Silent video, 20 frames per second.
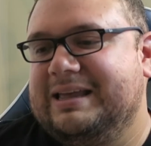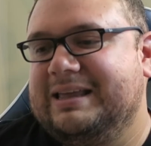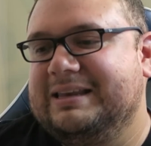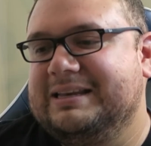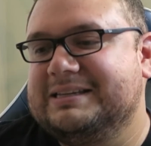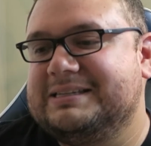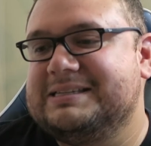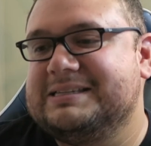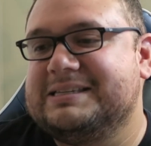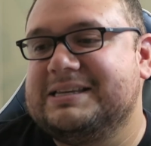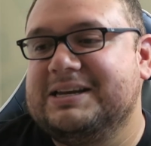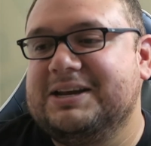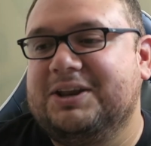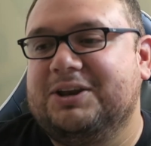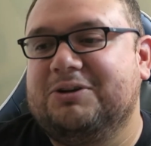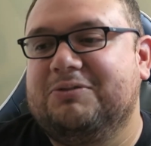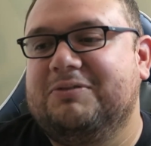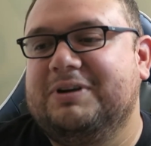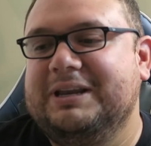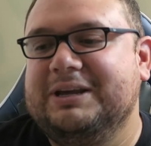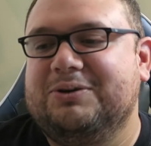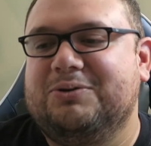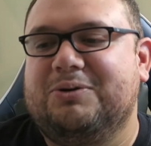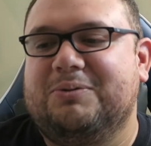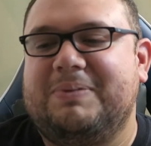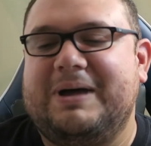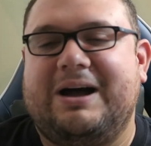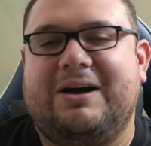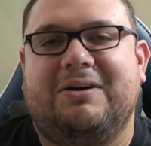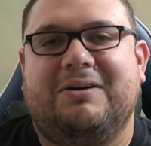This is another really
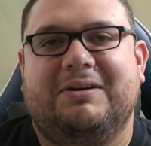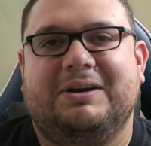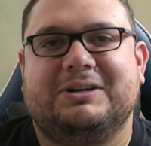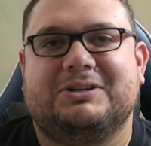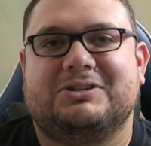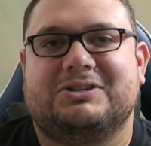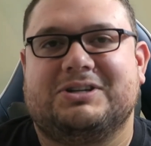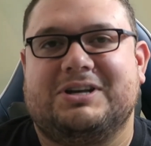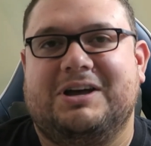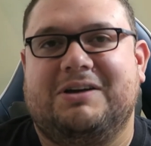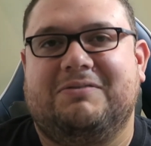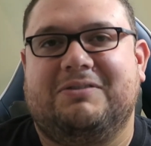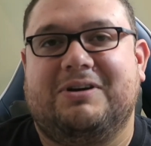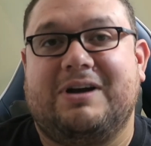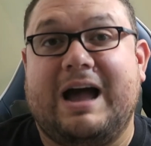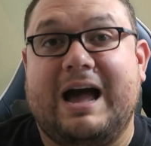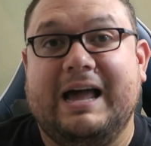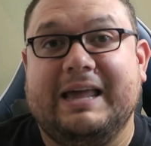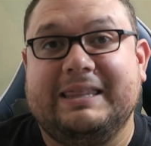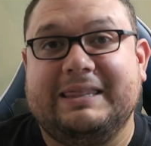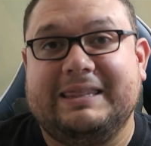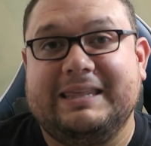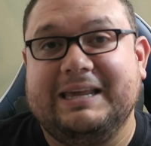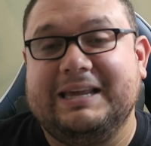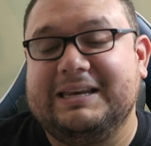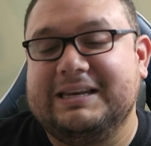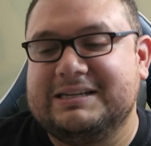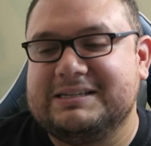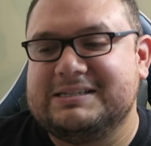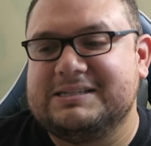cool Power Rangers cover. I
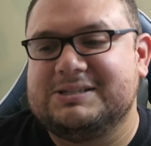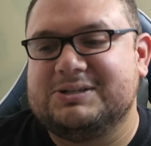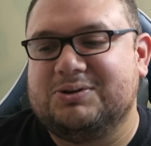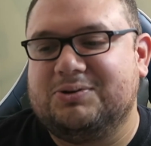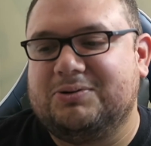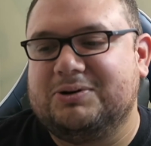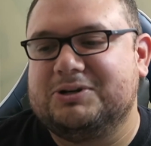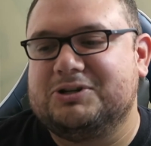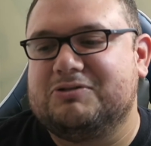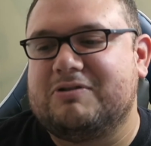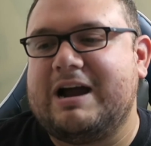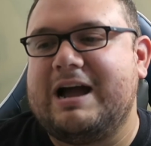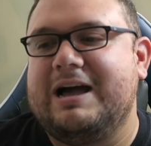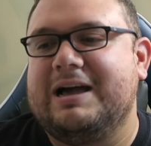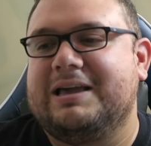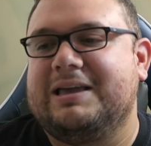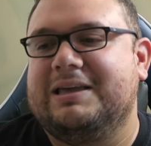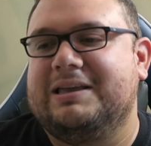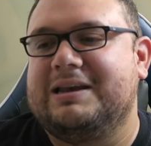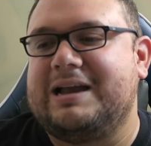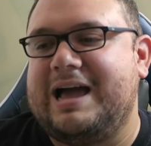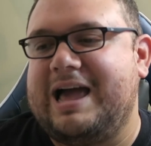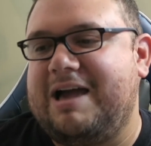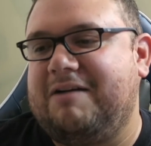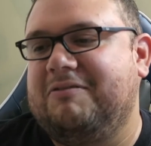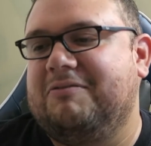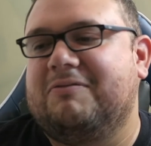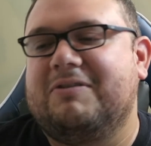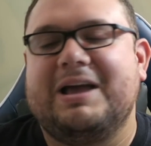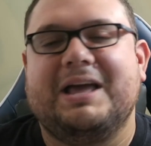think this is Lord Drakkon. I
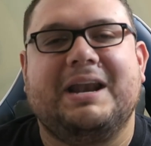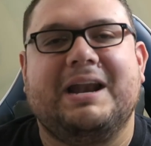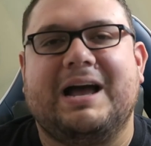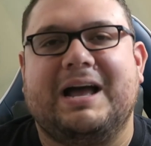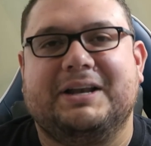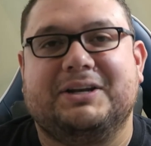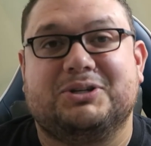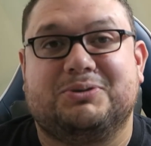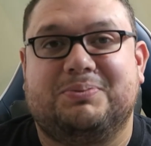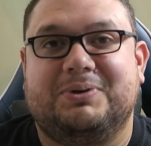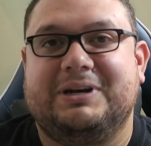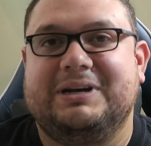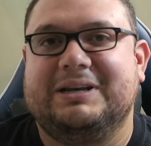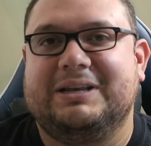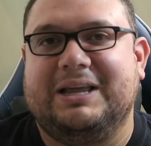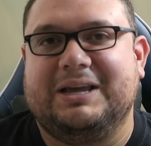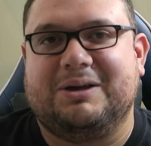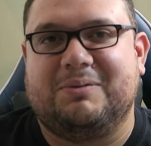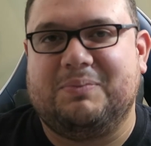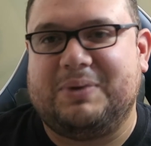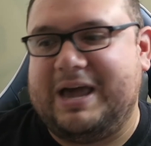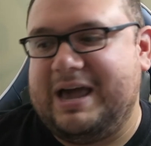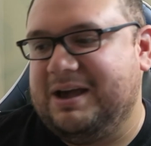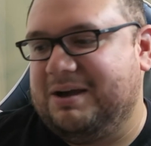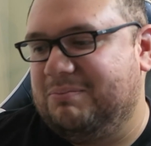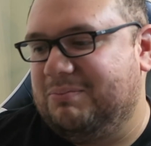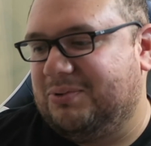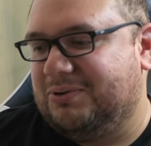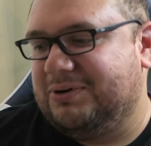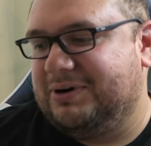haven't read it. I just put it in like a
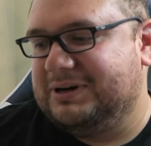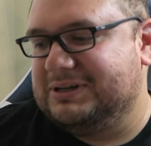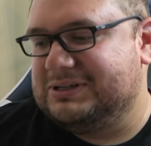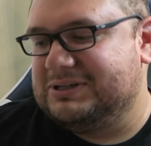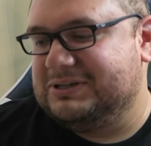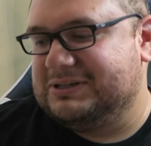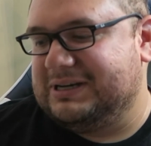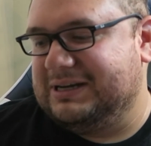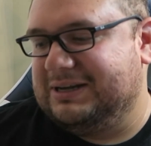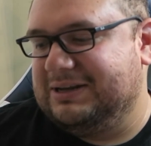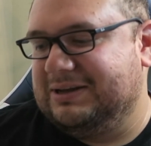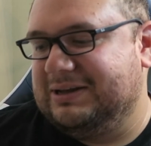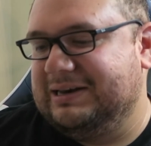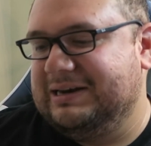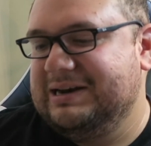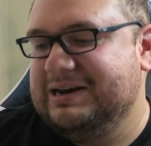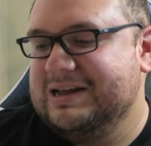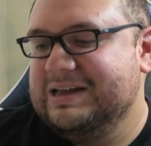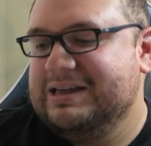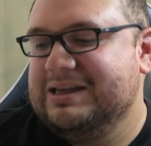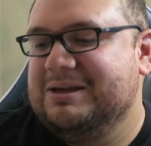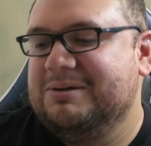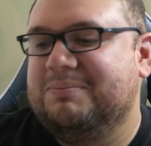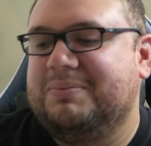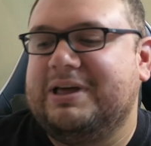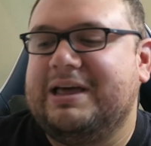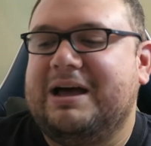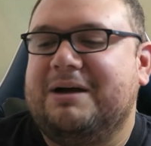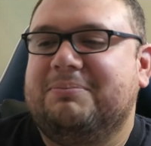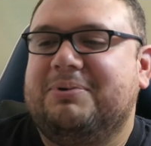bag and board as soon as I could.
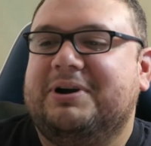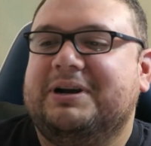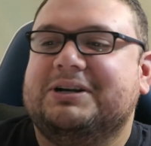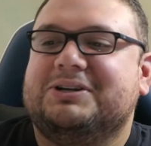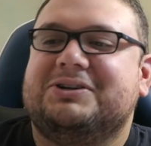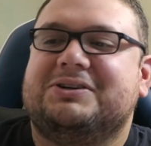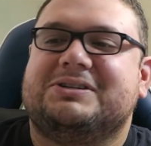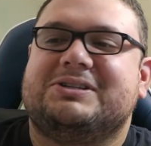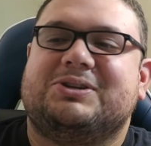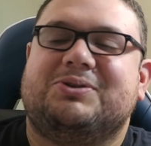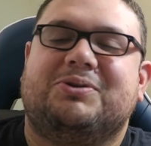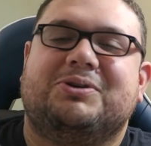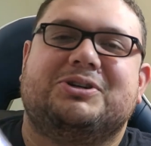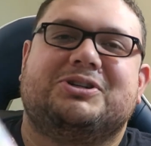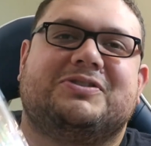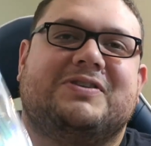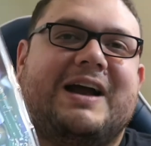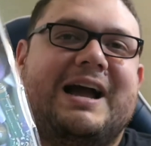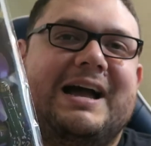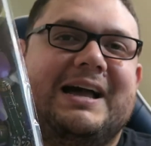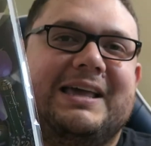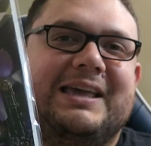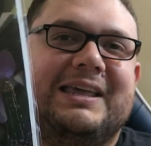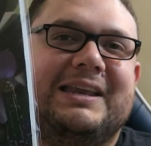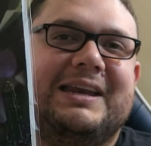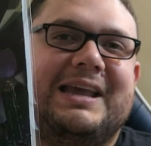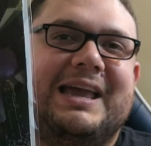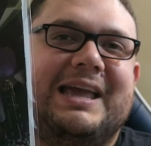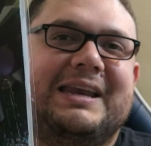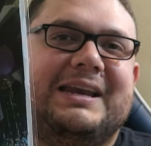But I'm pretty sure it's Lord
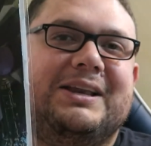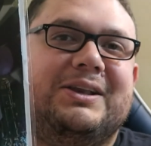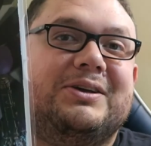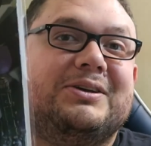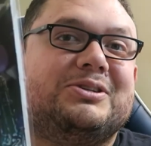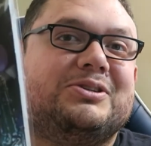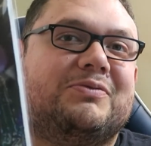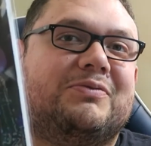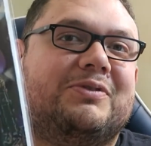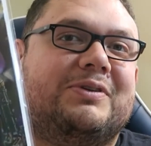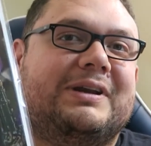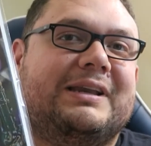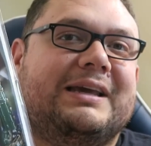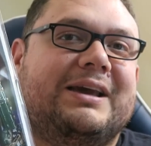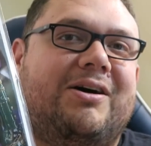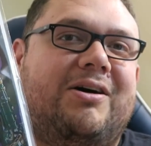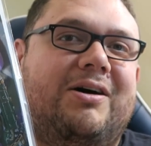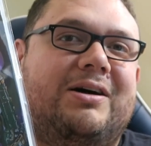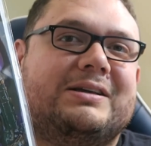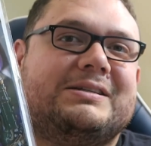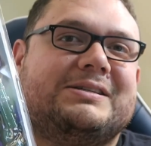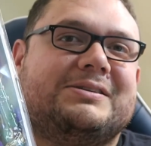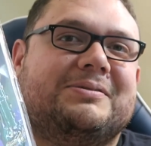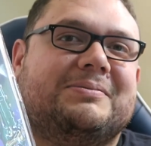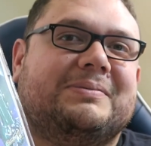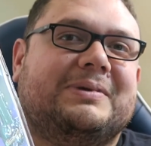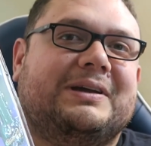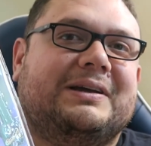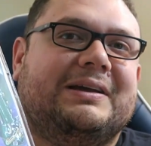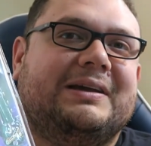Drakkon and it looks really
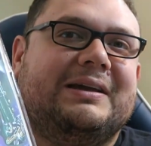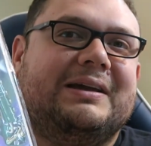awesome.